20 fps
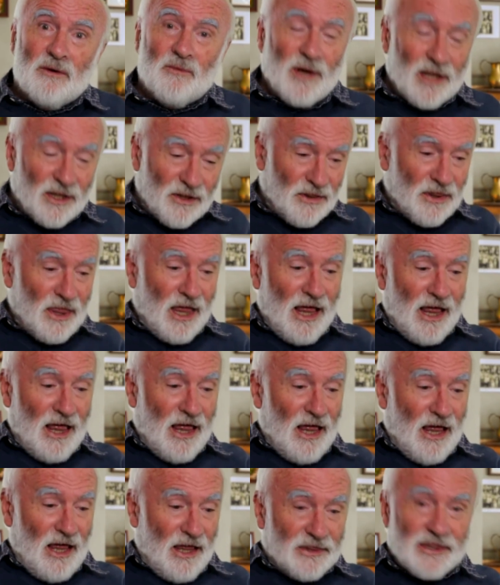Well,
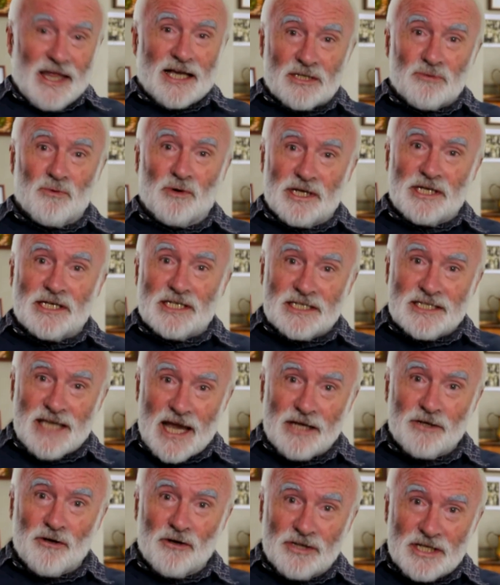that's what it
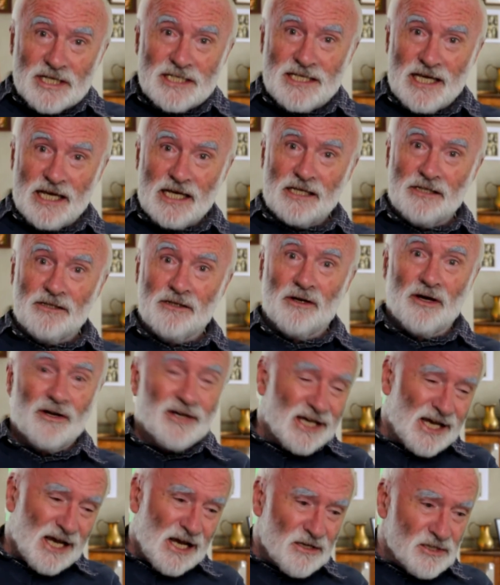said on the tin, on
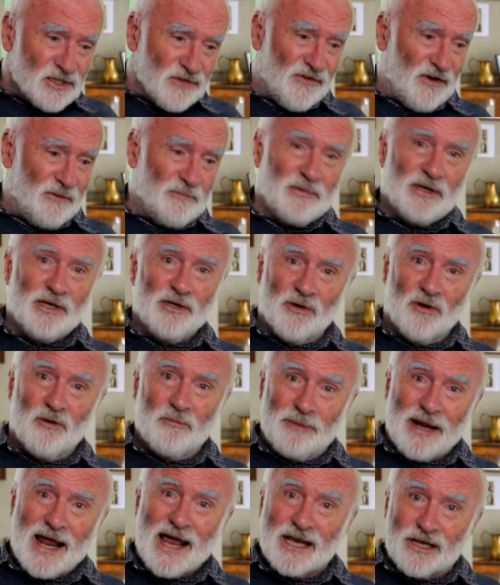account of it being all
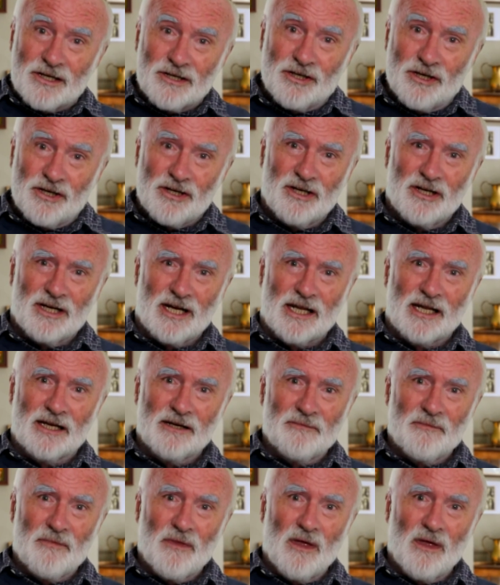black and curly.